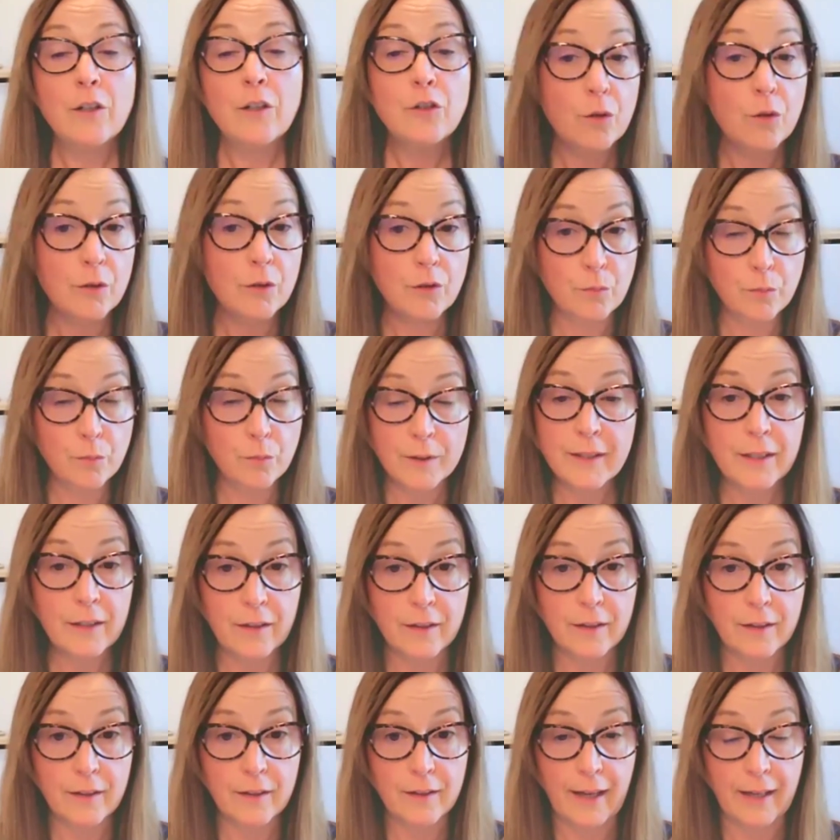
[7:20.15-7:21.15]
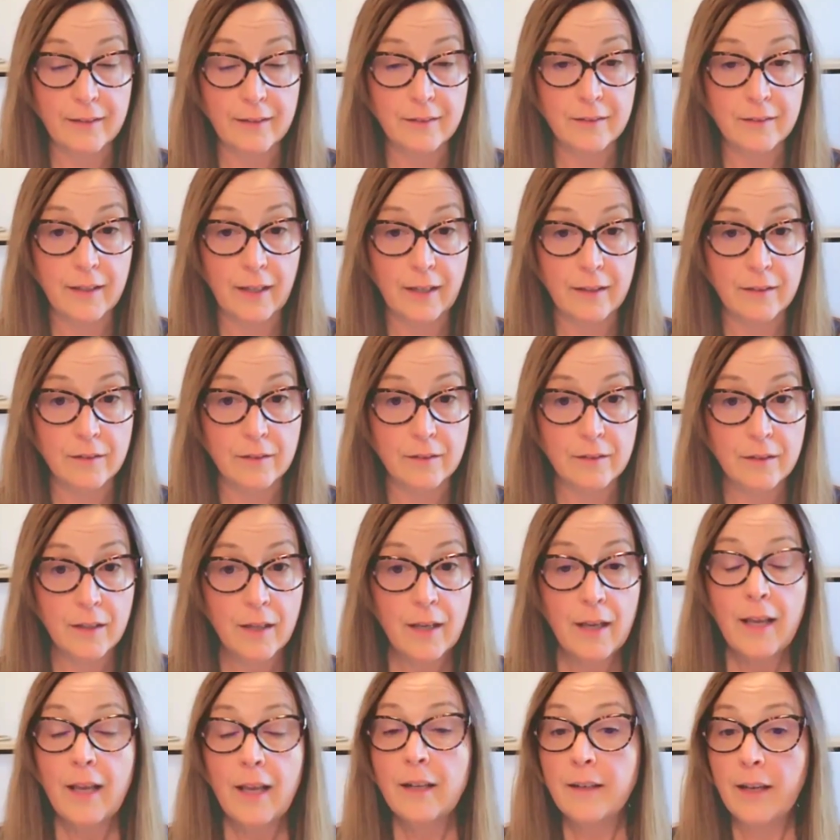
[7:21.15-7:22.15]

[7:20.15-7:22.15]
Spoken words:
So it's really good in that sense.